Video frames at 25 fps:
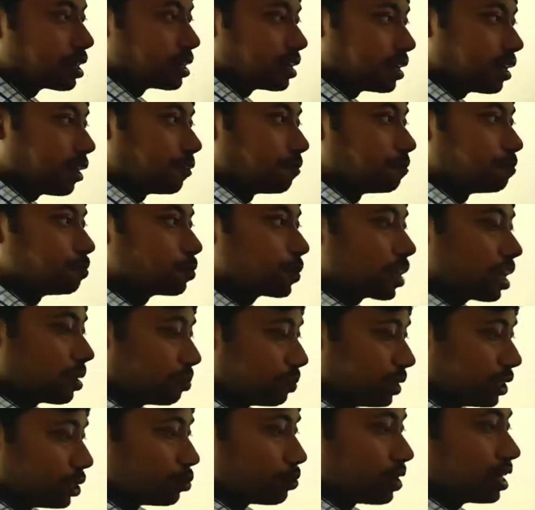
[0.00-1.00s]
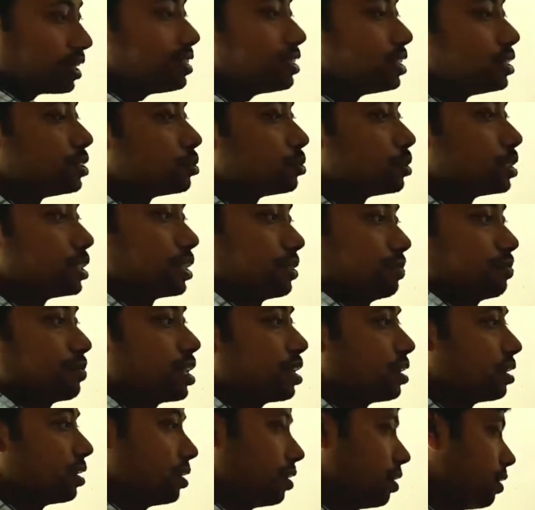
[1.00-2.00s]
Now and P2 and T2 here.
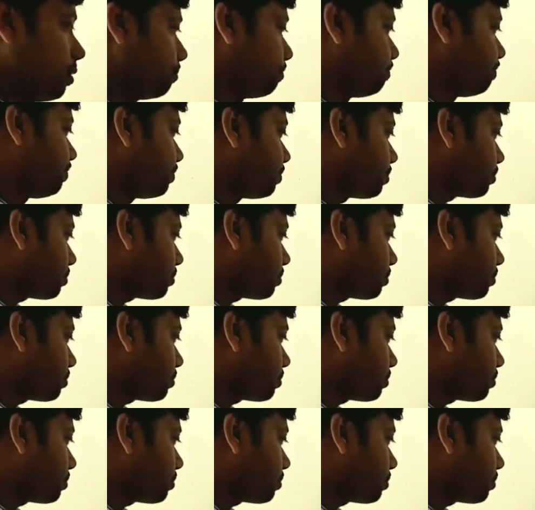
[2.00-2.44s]
Now